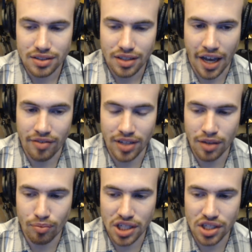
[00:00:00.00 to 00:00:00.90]
having
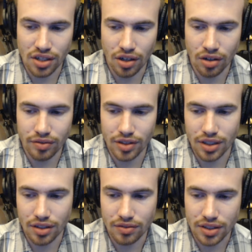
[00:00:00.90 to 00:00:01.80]
him mention it over and
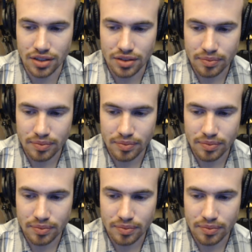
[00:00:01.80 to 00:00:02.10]
over.